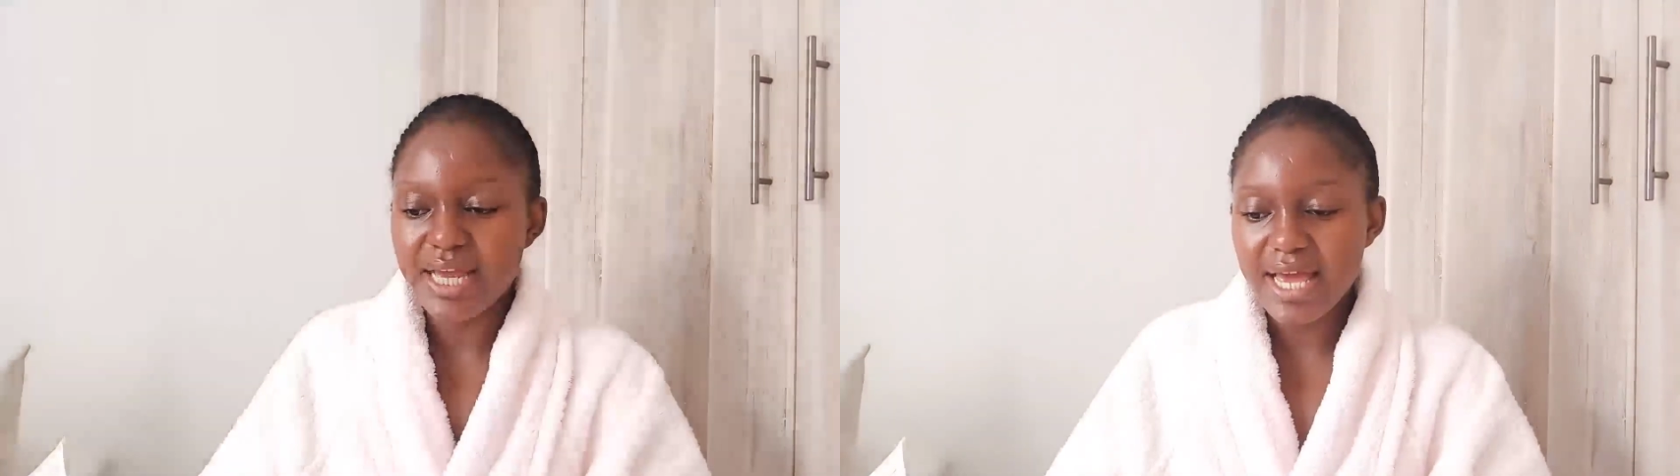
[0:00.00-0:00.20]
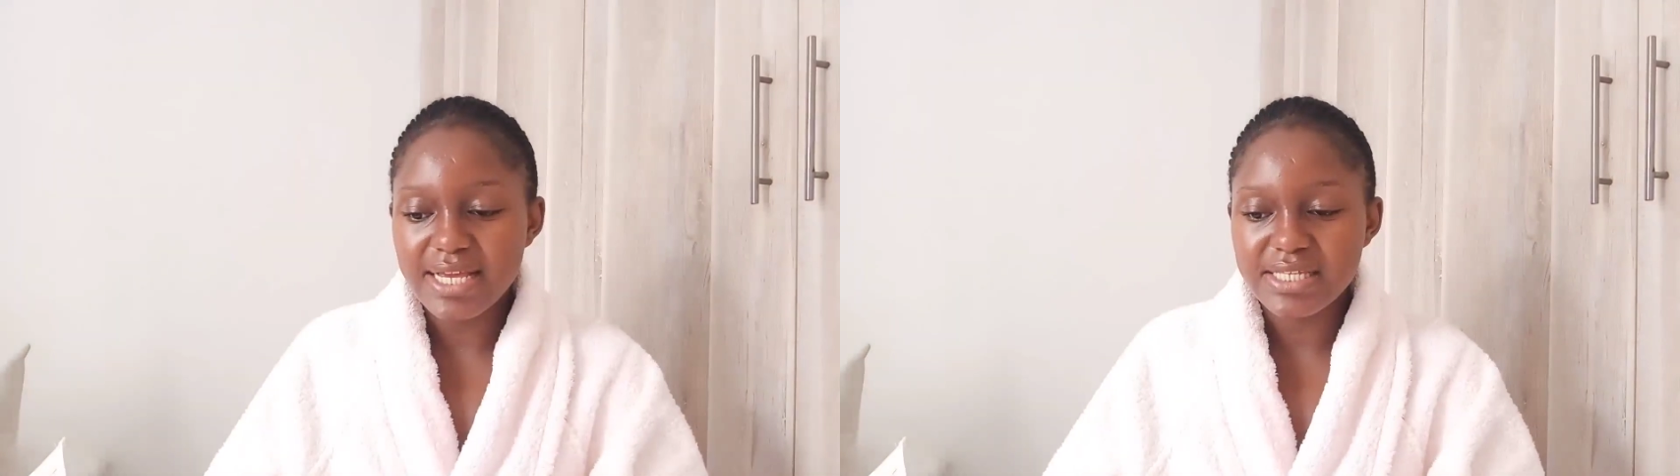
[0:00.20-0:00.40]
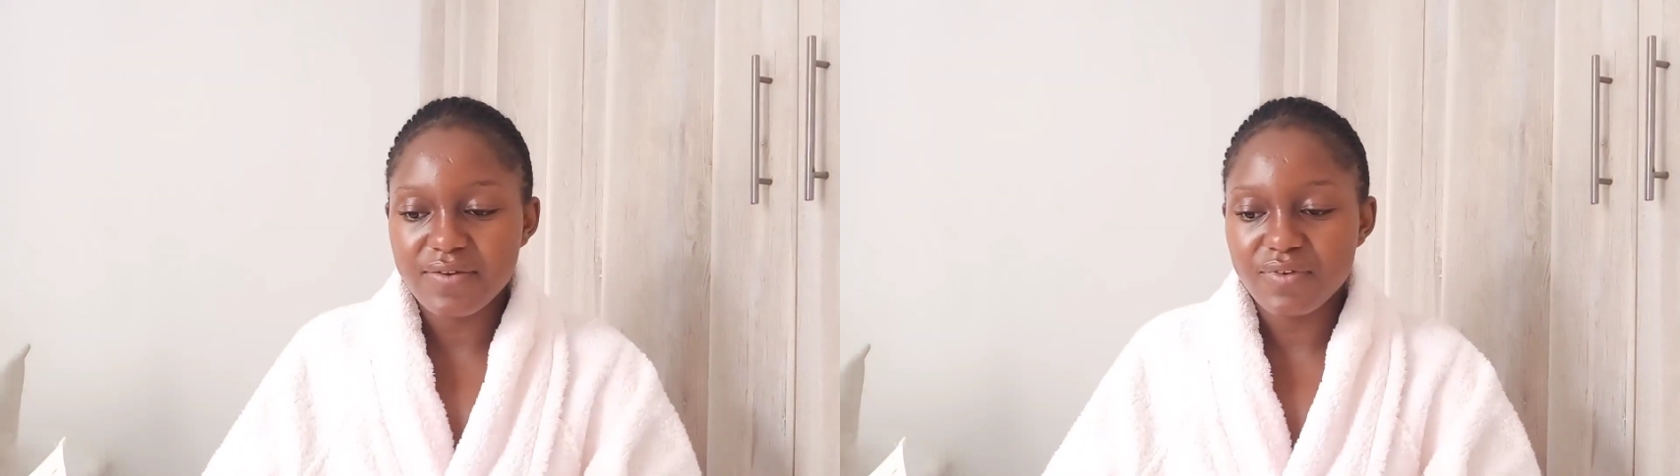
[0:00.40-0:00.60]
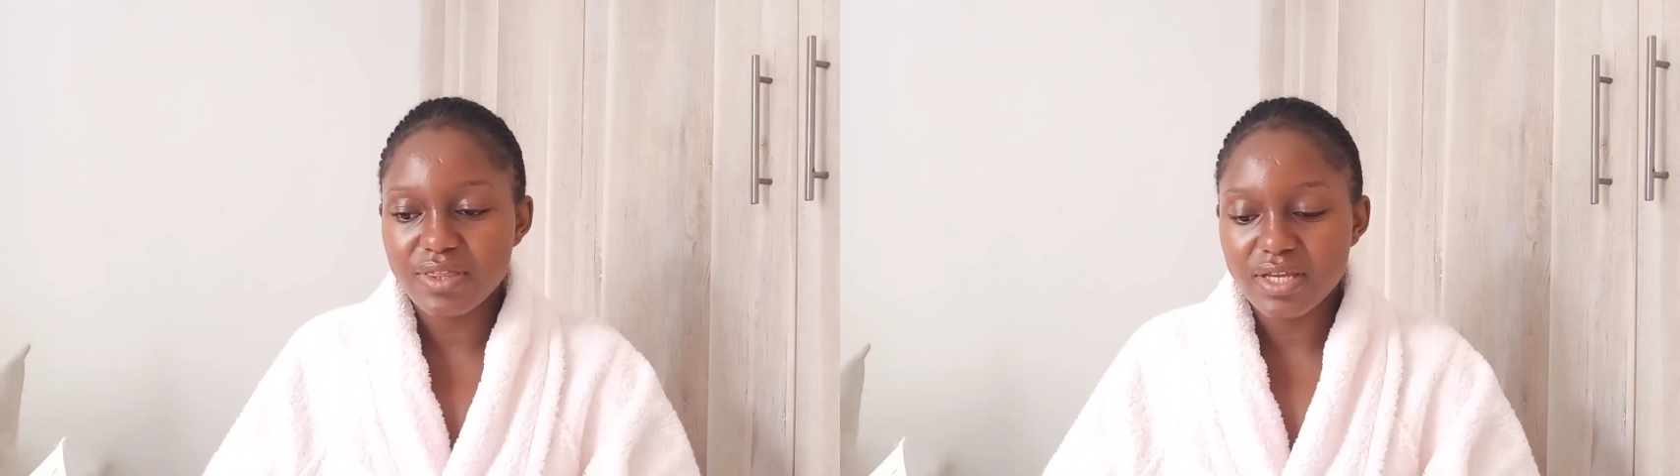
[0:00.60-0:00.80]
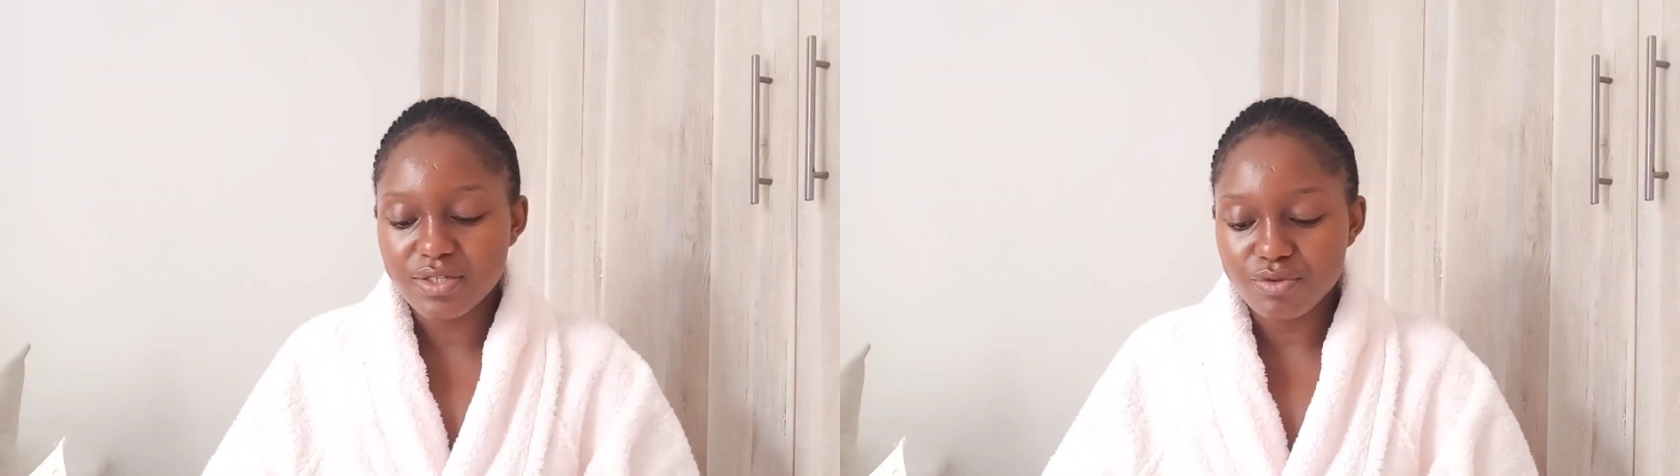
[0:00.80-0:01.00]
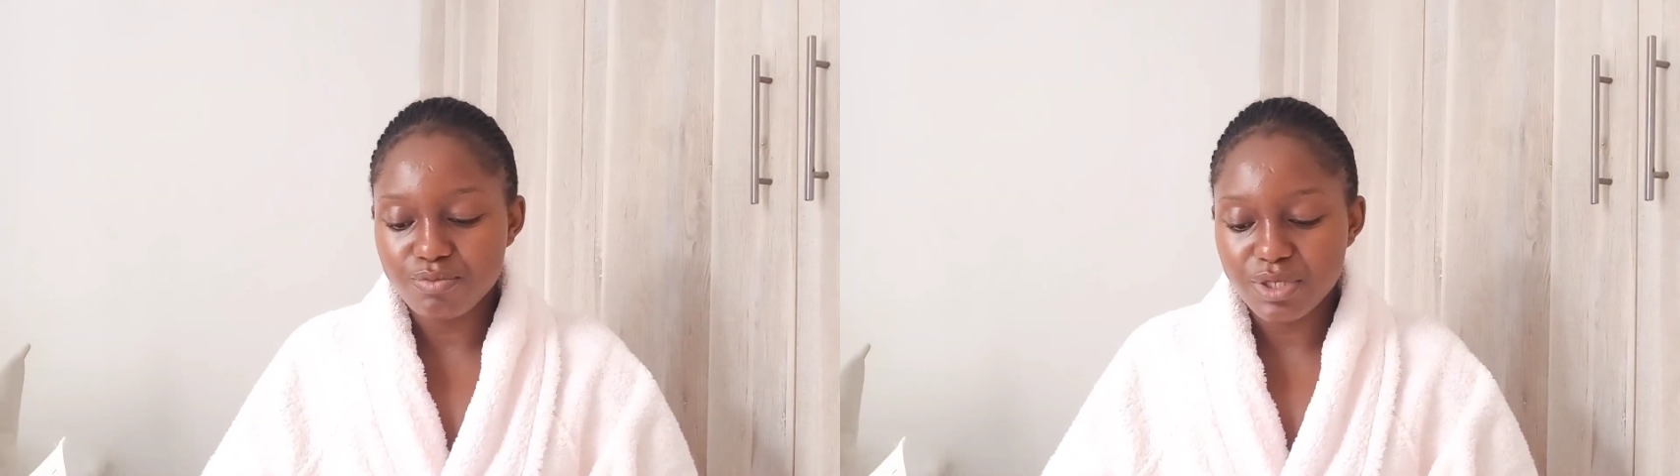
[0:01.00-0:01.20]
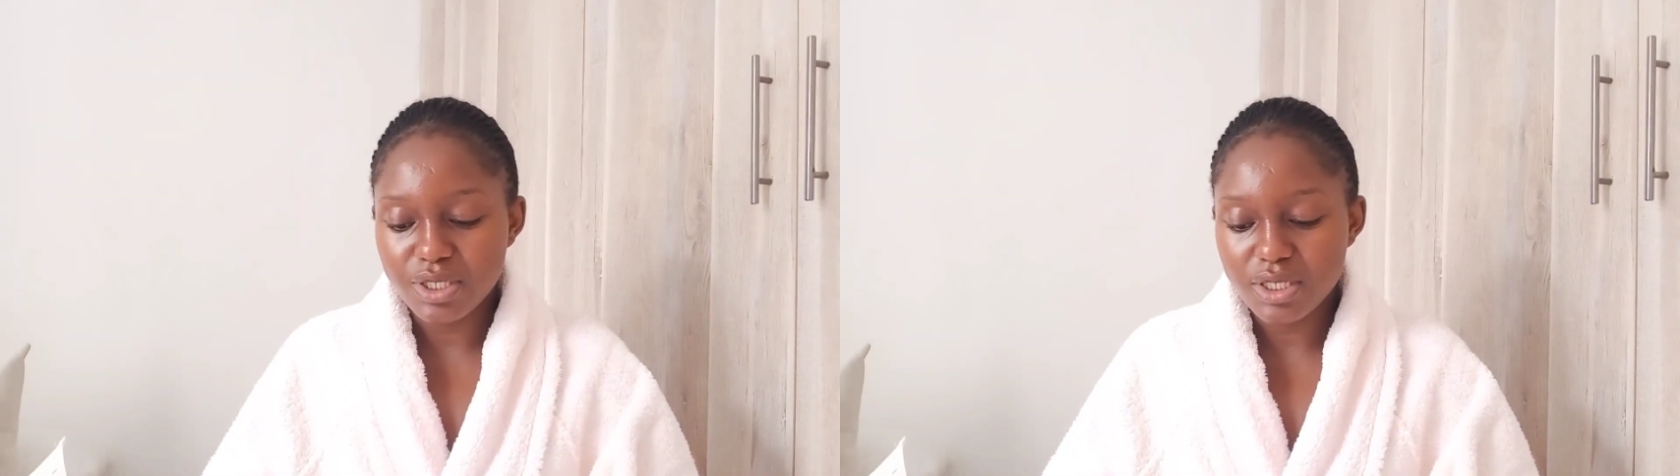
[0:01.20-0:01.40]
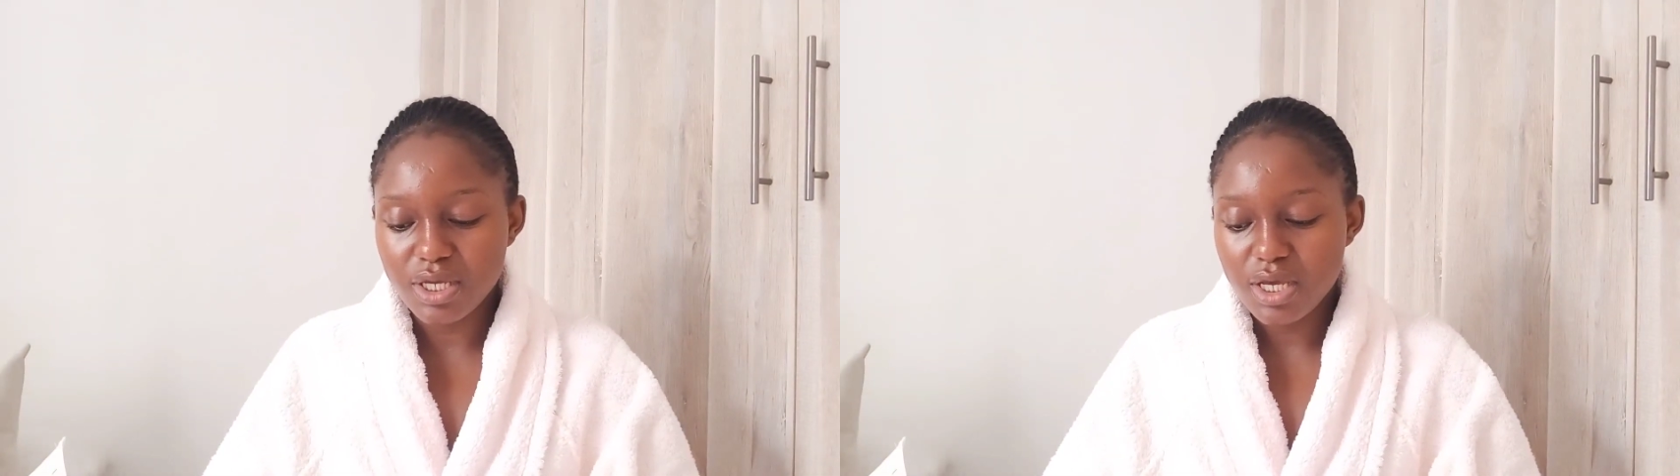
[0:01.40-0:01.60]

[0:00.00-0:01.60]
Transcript: nice, everything to be